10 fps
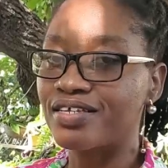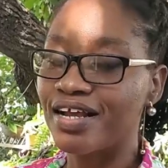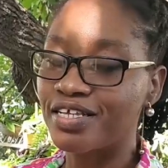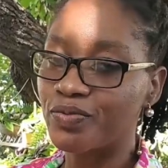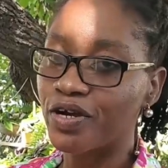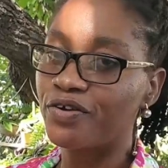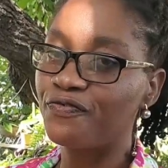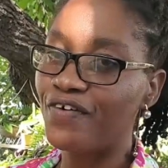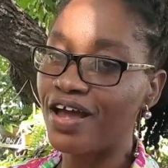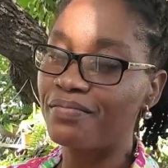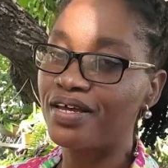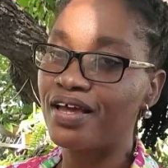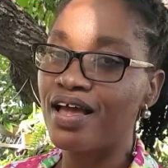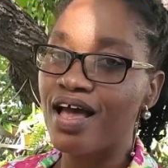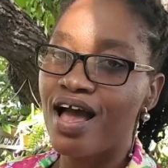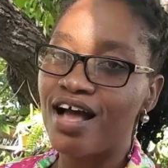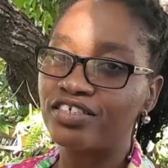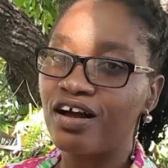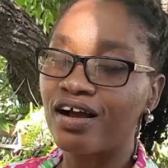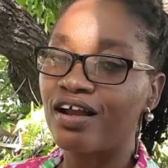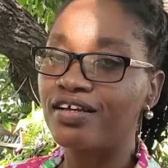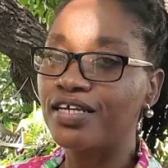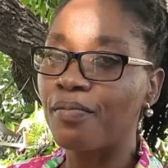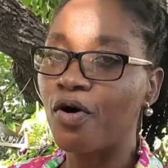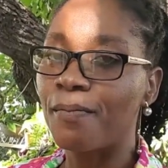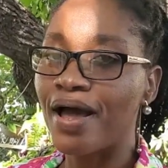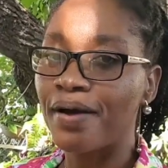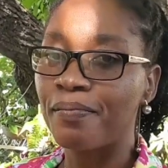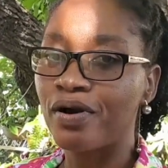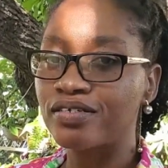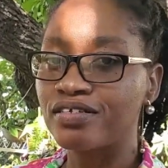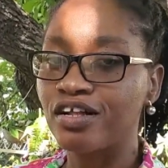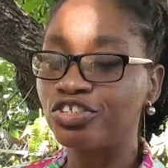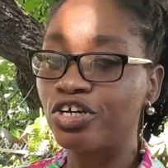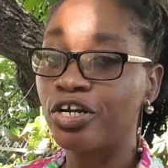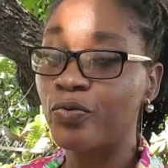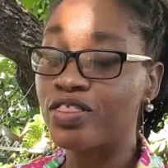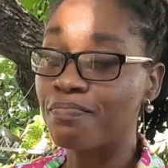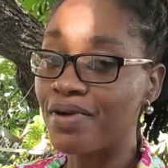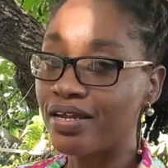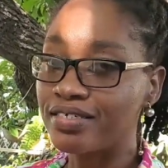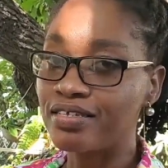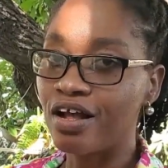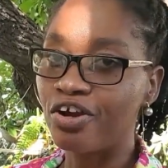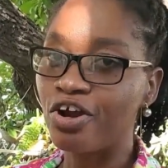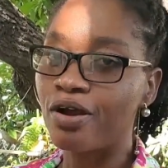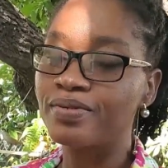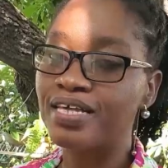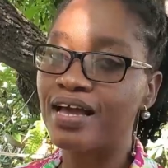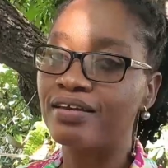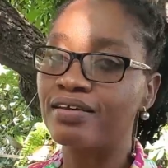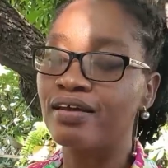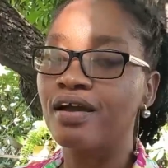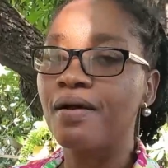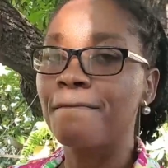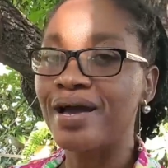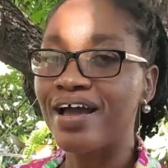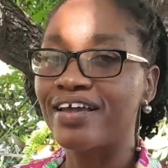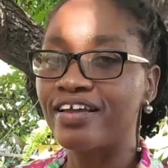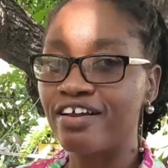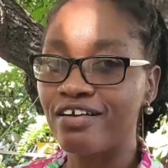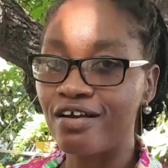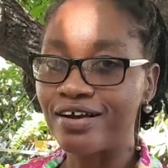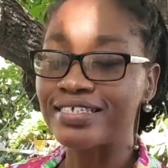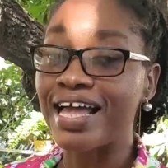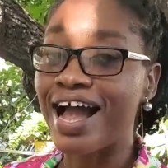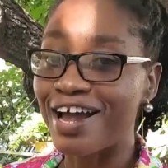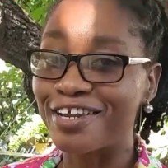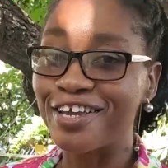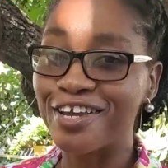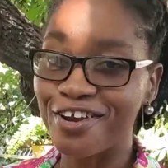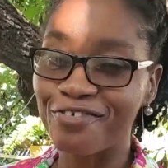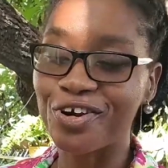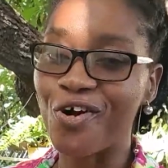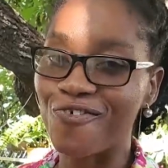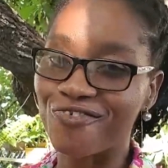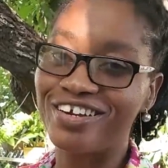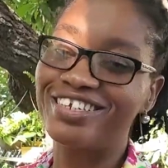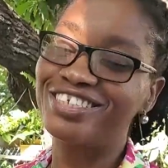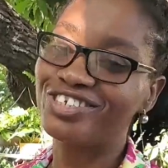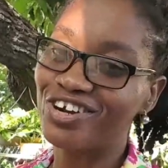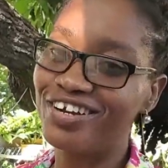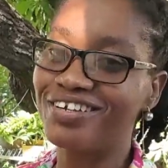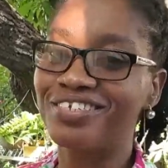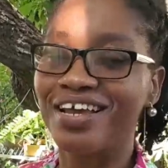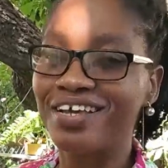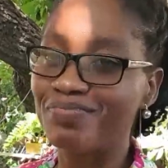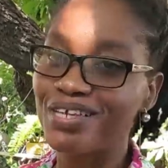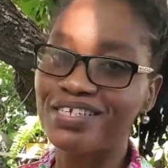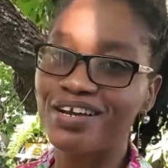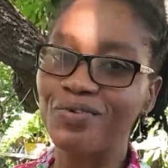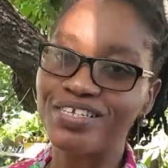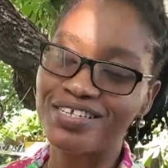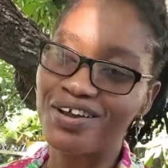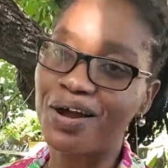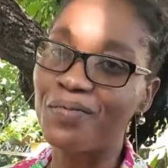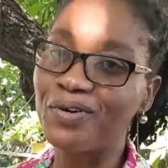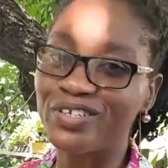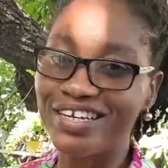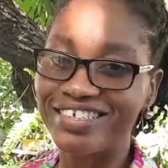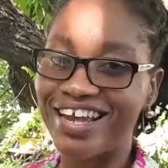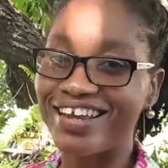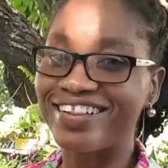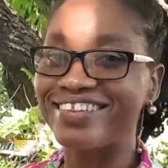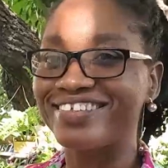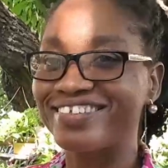so that's where you'd find me. I talk a lot about my personal journey with medicinal herbs and my hair loss and hair recovery journey. So that's basically what I talk about on the channel.